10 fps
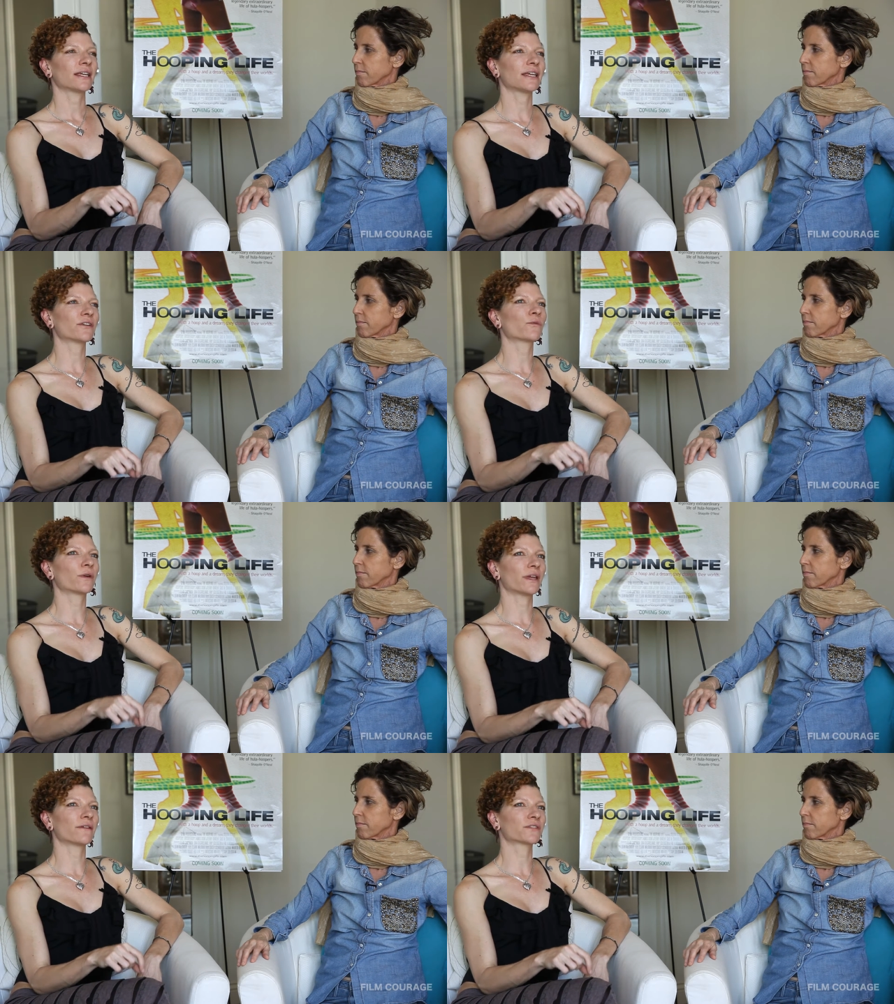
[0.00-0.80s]
Speaker 1: even
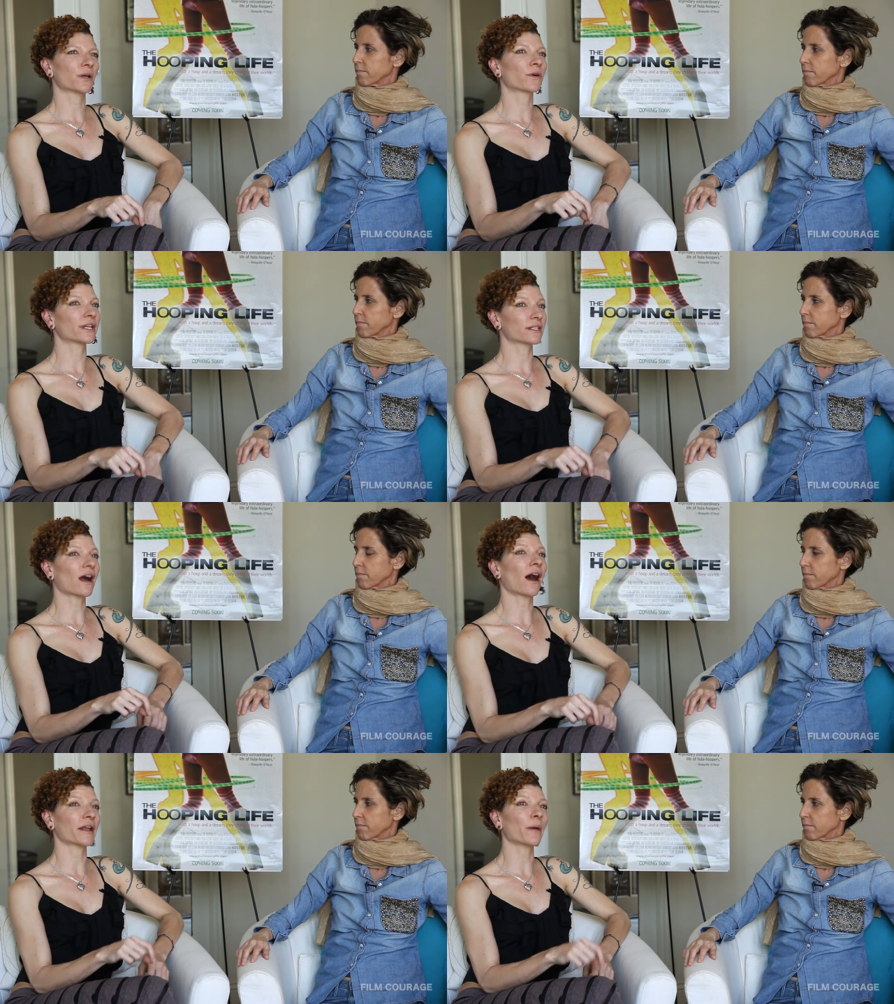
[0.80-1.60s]
if someone is
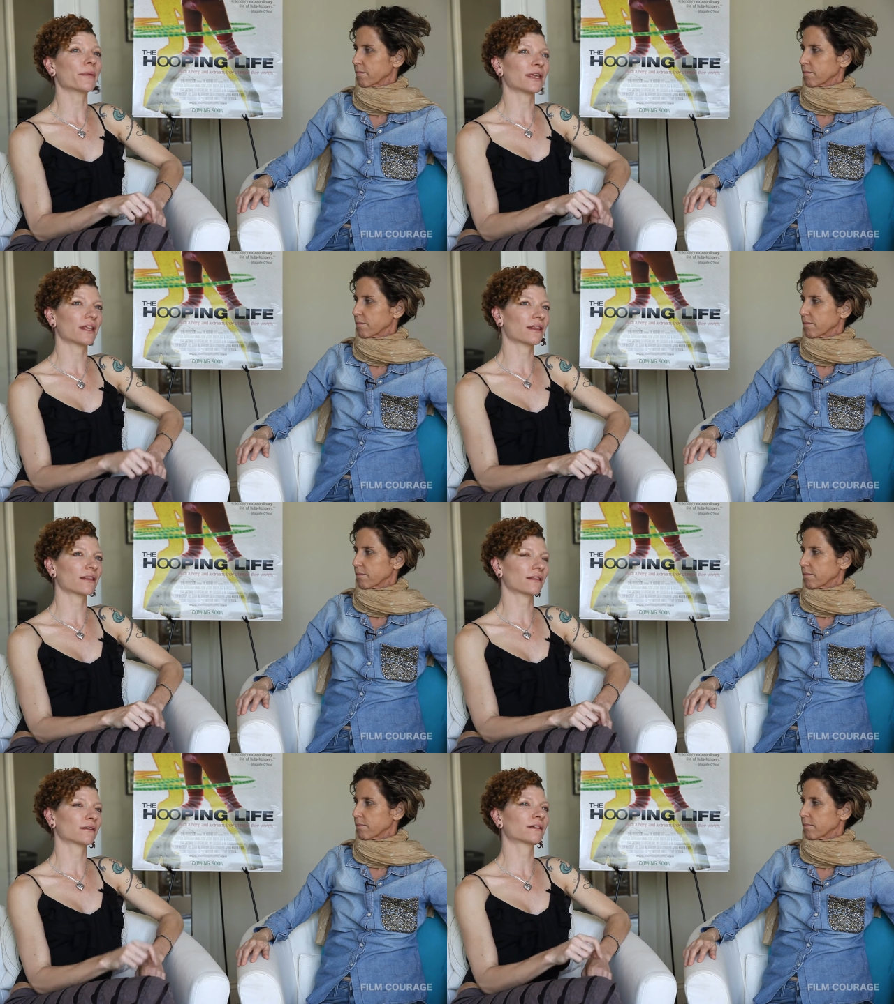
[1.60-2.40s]
caught up in
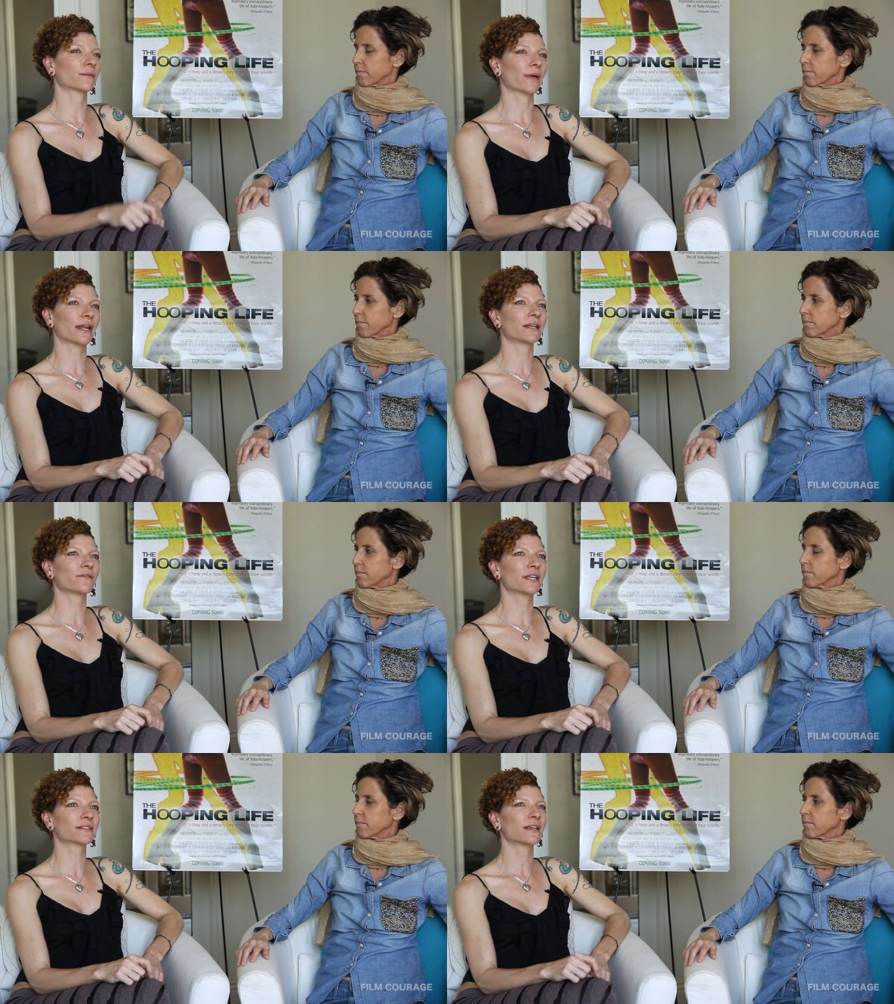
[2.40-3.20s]

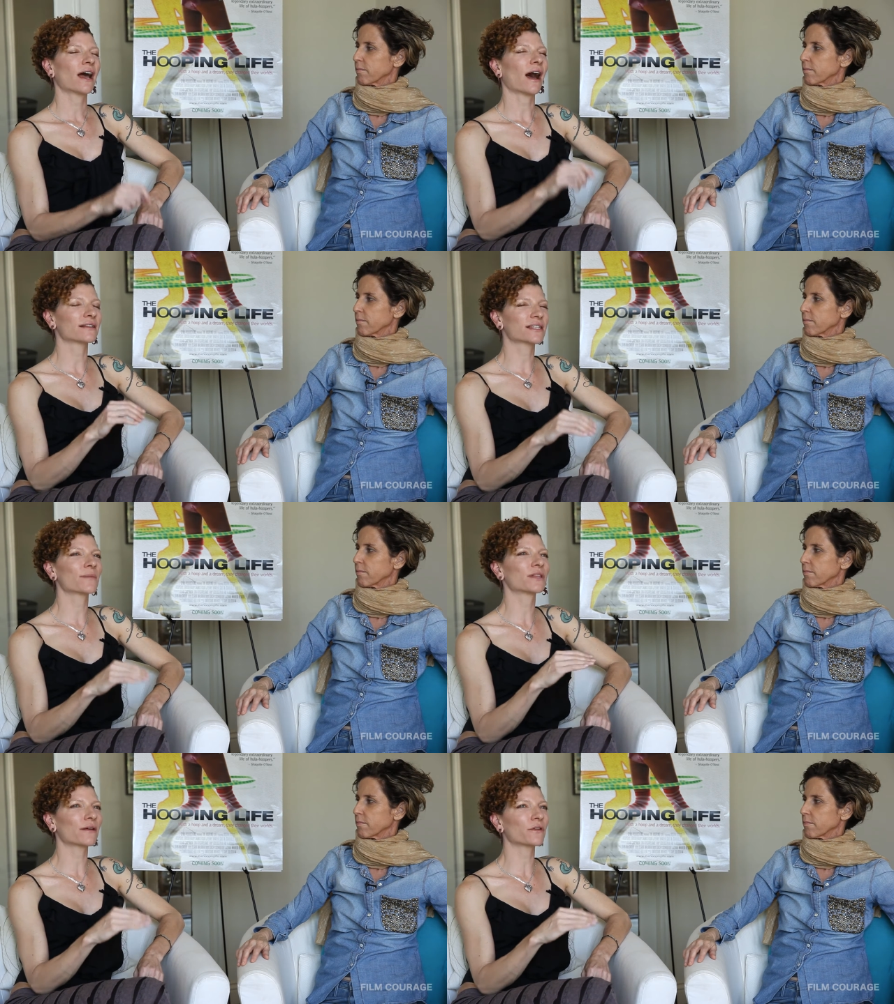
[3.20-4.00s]
competitiveness, on some
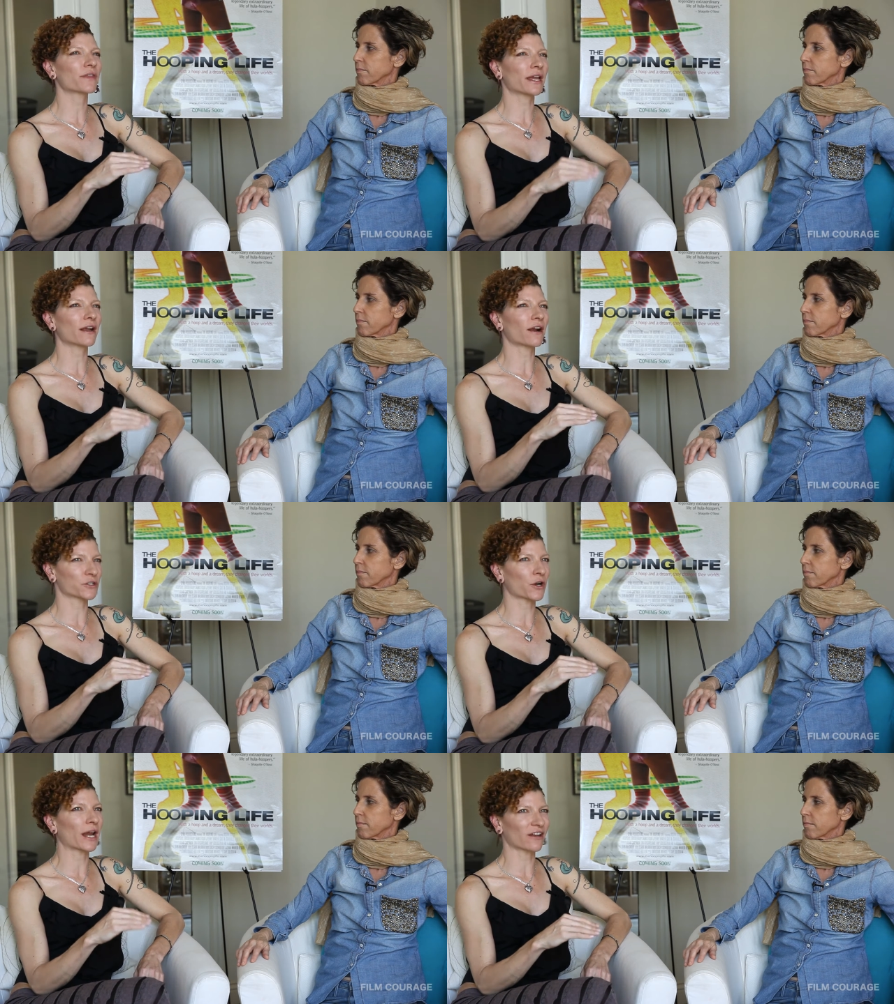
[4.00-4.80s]
level they are
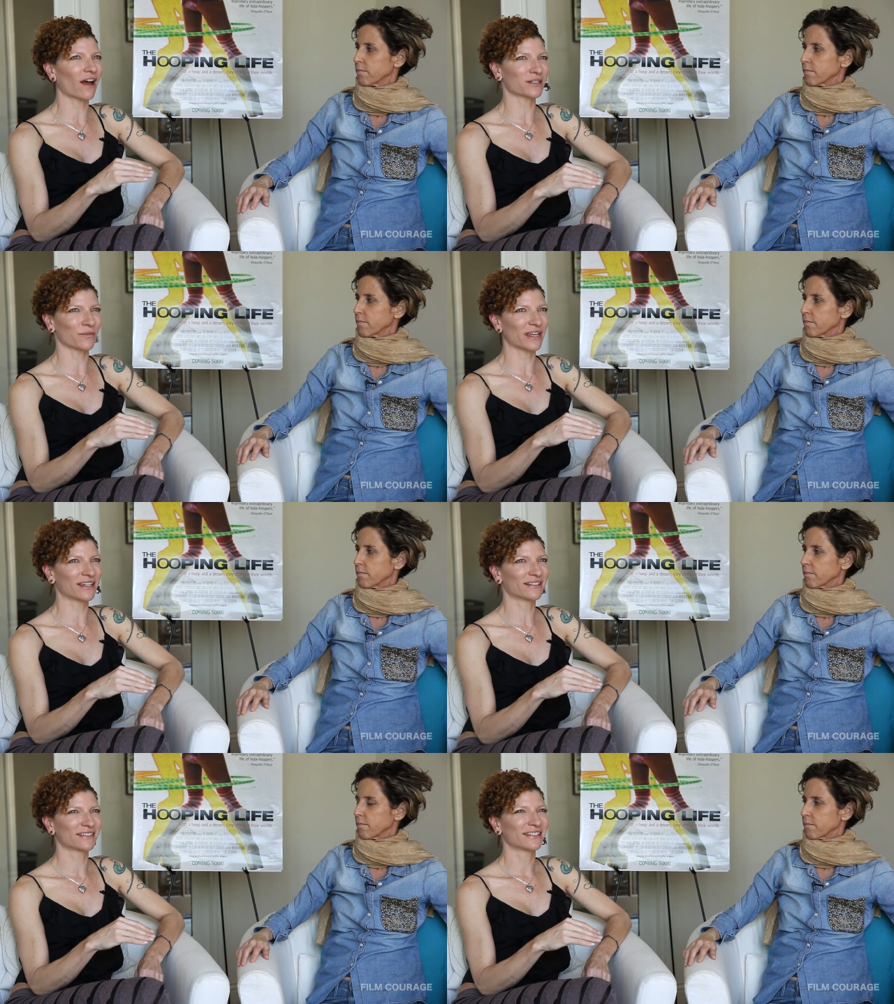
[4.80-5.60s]
trying not to be
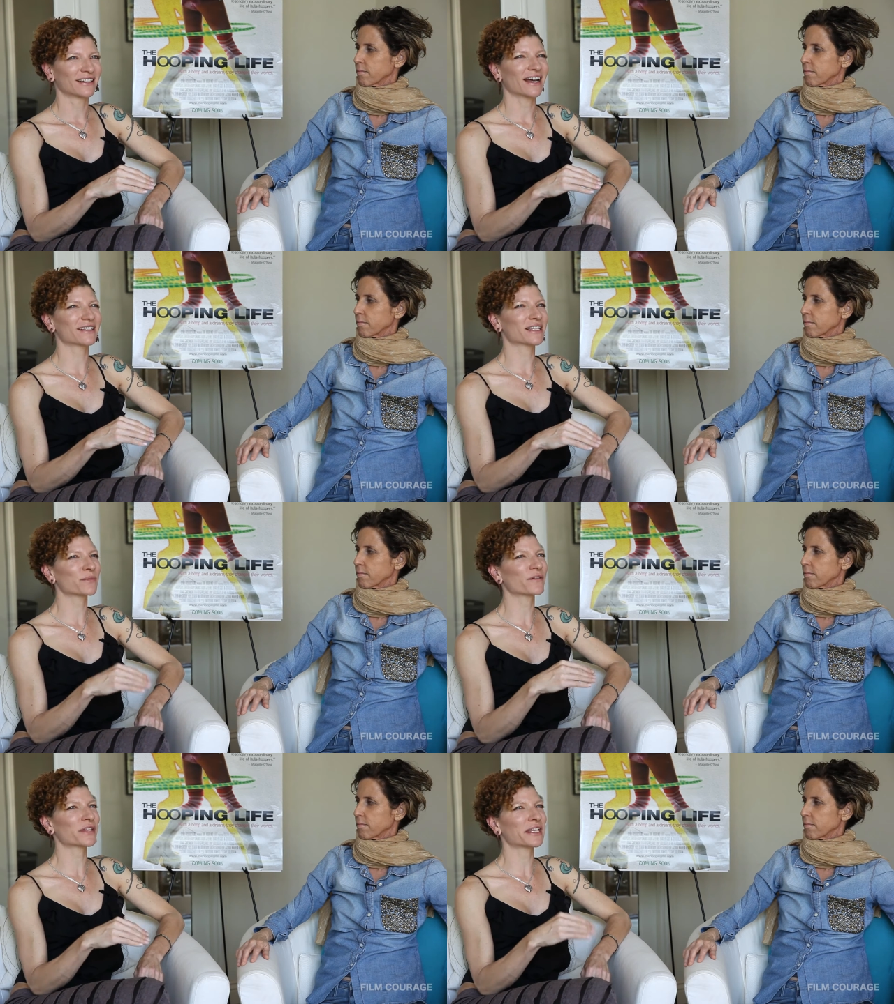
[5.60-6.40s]
and some
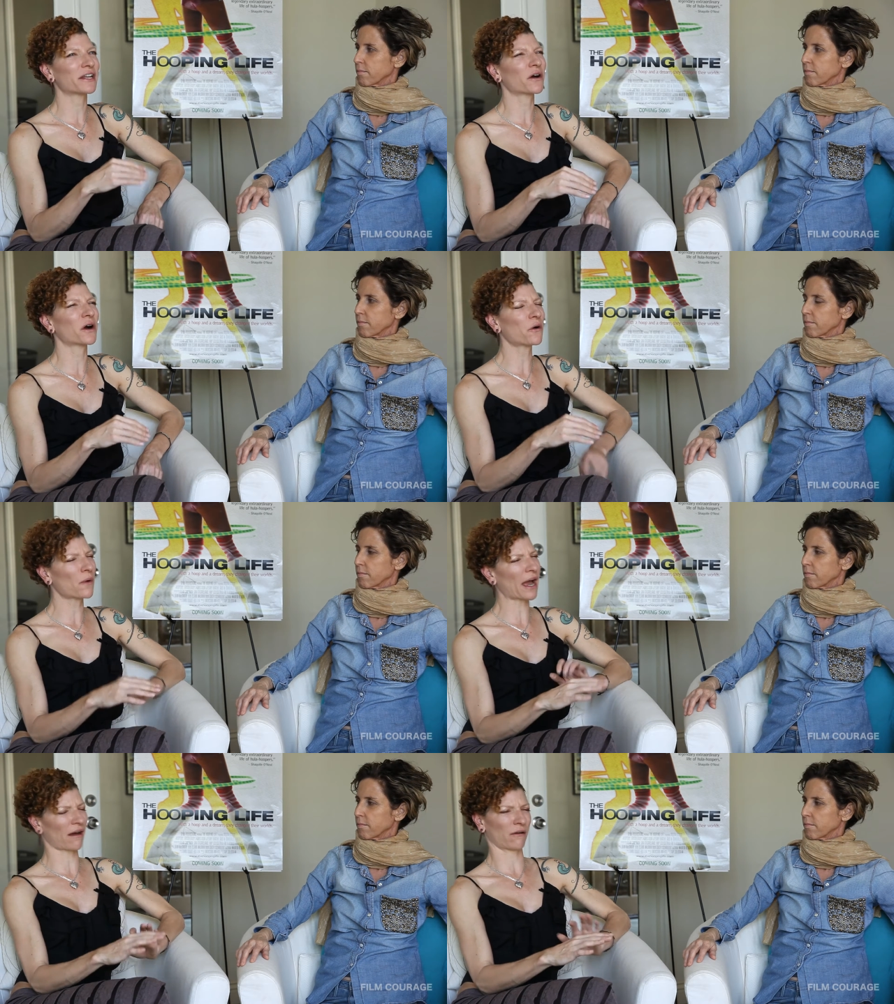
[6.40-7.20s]
them they know, oh
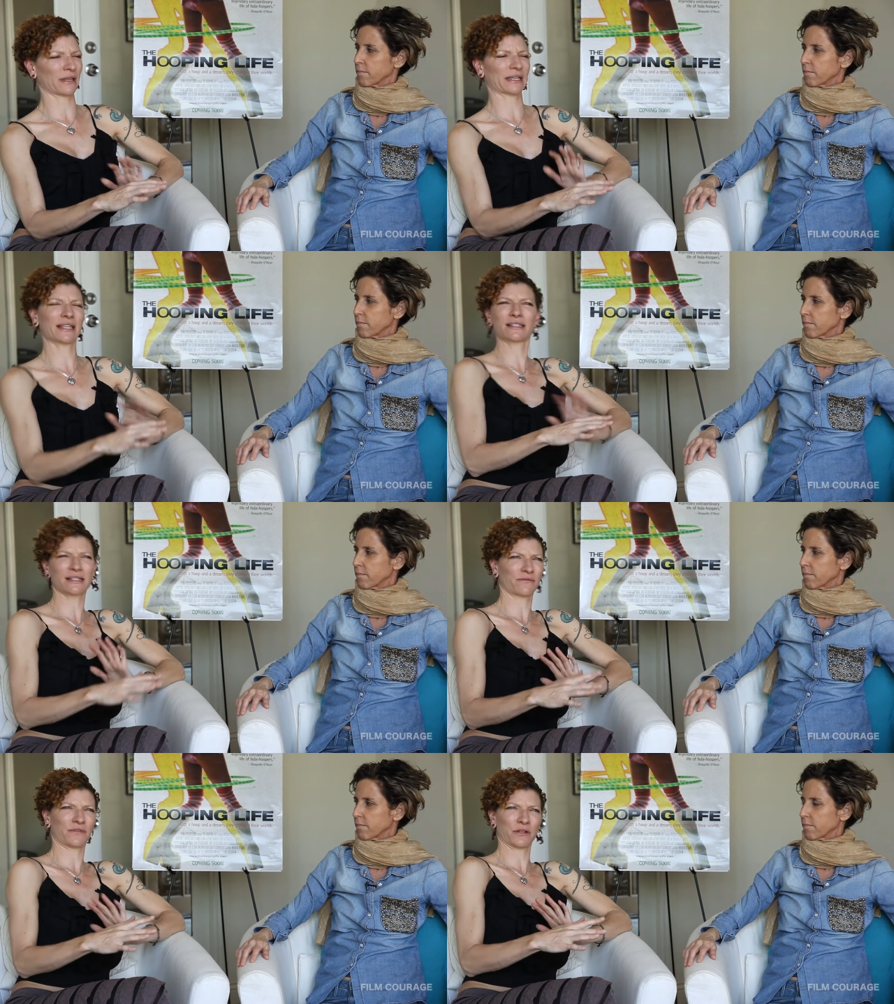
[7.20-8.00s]
wow, like this
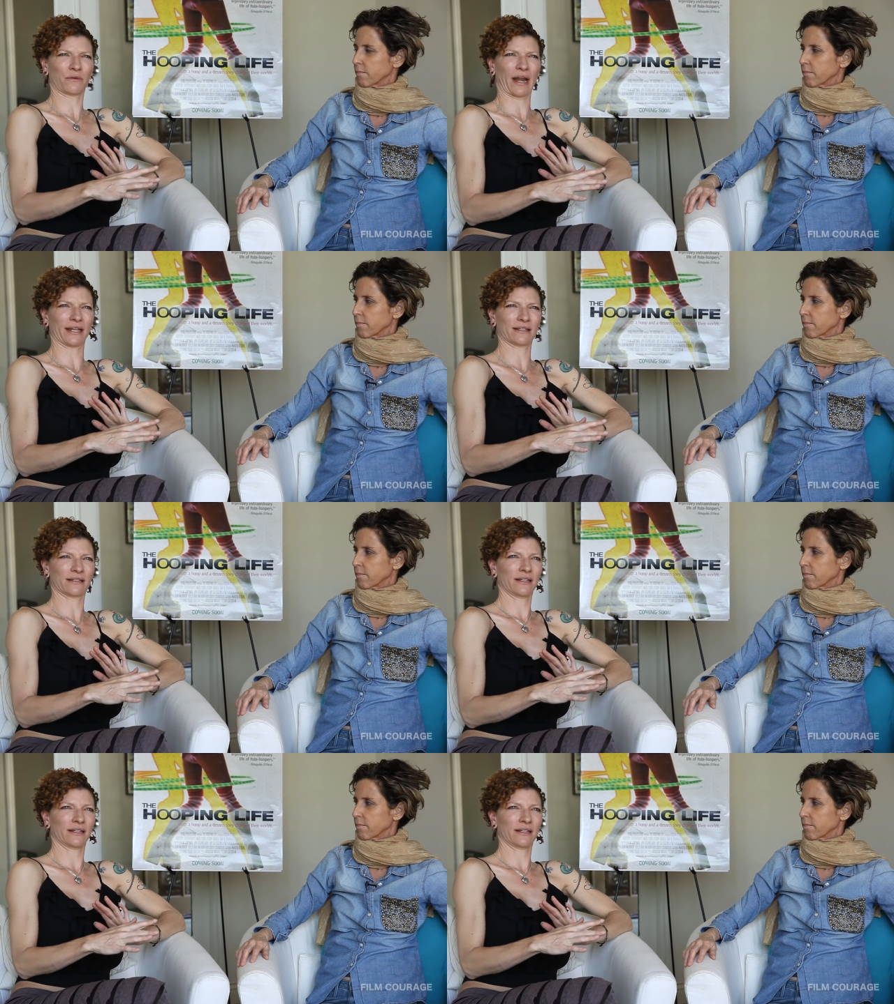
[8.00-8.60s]
doesn't feel right.